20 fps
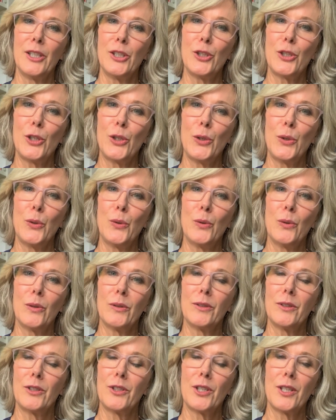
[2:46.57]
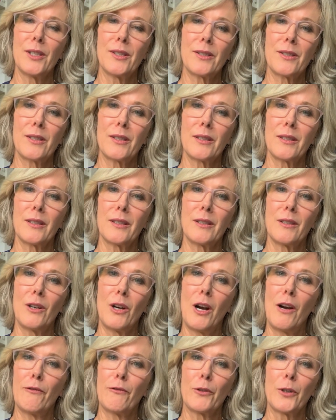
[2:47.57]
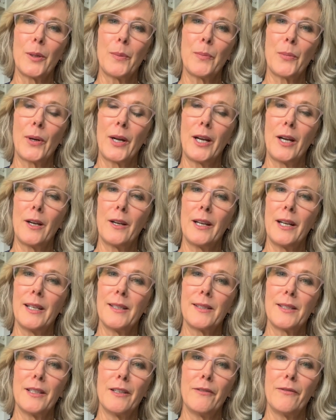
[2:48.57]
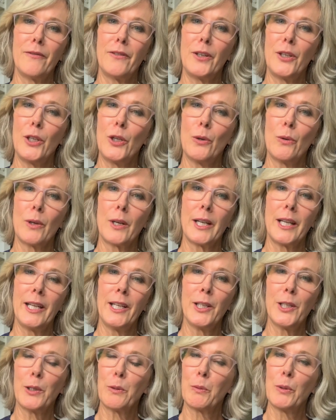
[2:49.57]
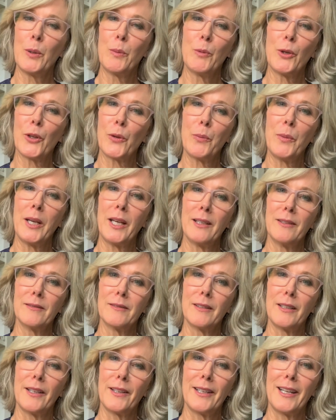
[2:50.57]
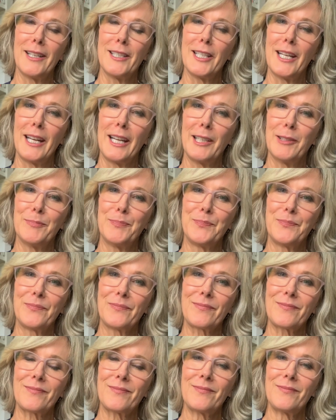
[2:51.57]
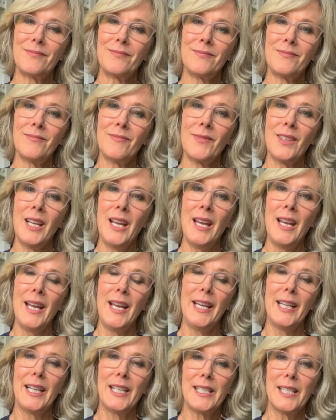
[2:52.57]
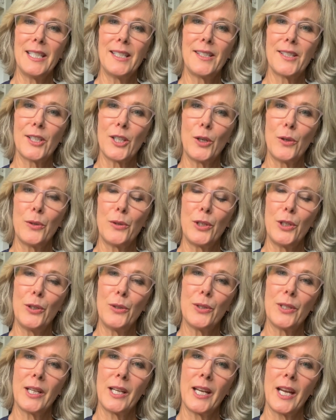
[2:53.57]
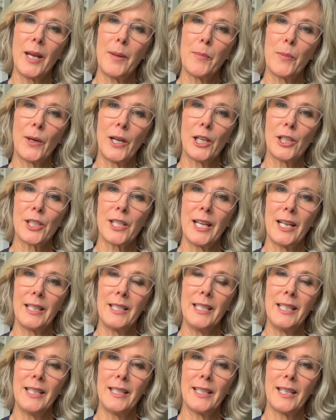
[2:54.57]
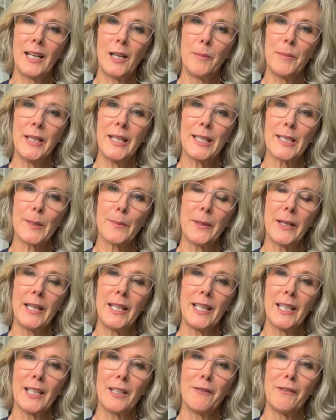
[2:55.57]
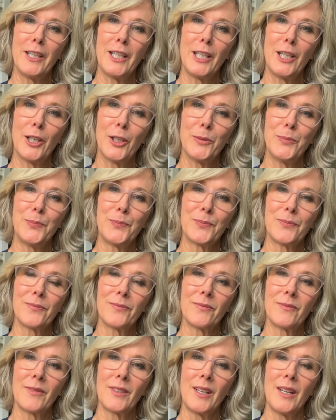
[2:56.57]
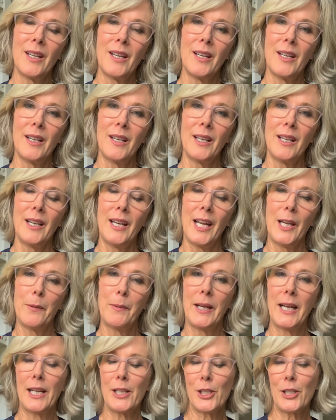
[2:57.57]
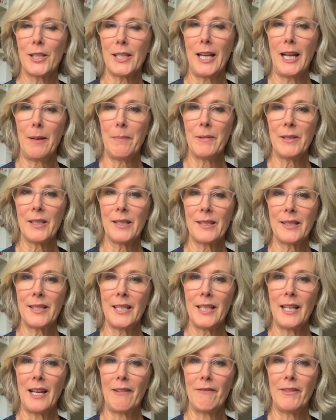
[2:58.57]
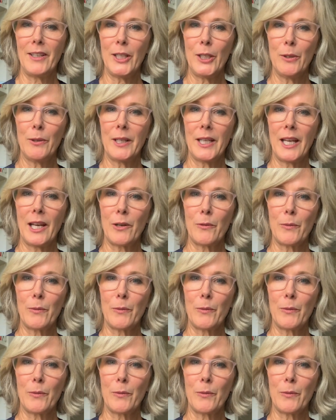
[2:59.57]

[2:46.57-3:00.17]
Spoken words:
to just offer a prayer as if you were in the room with me on that day. And I did so using a prayer technique that I'll be explaining in the video. Anyway, I just happened to see that video again